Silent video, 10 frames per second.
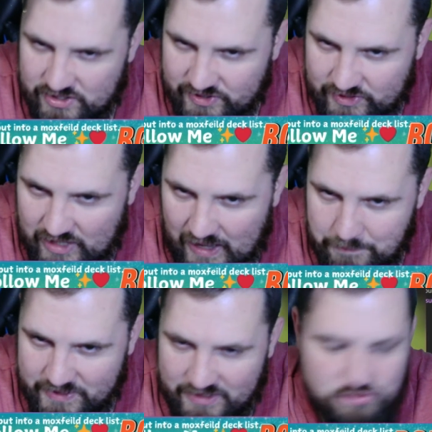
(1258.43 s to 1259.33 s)

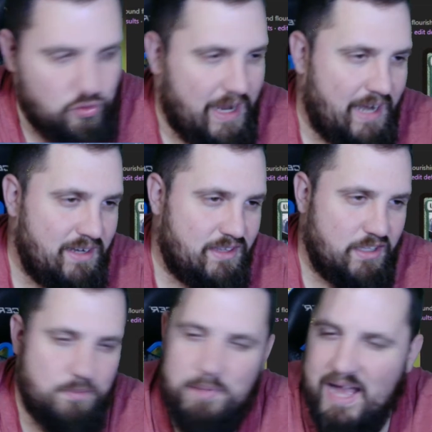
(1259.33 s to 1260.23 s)
Optic Dread says
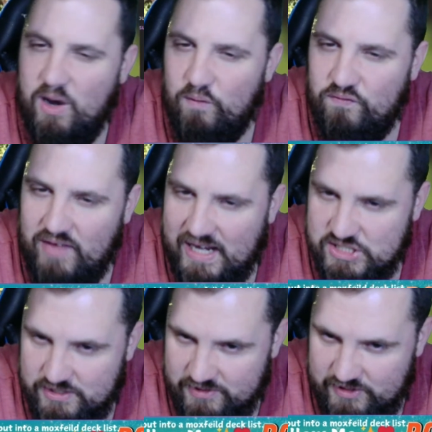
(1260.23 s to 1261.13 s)

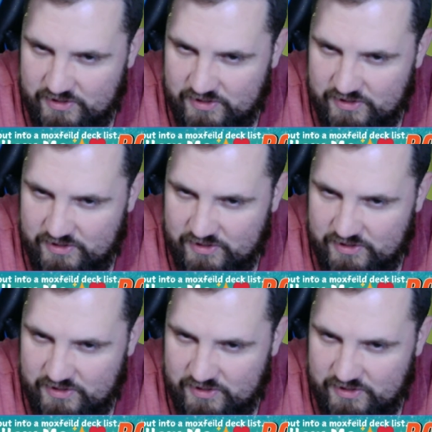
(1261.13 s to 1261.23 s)
Biophagus.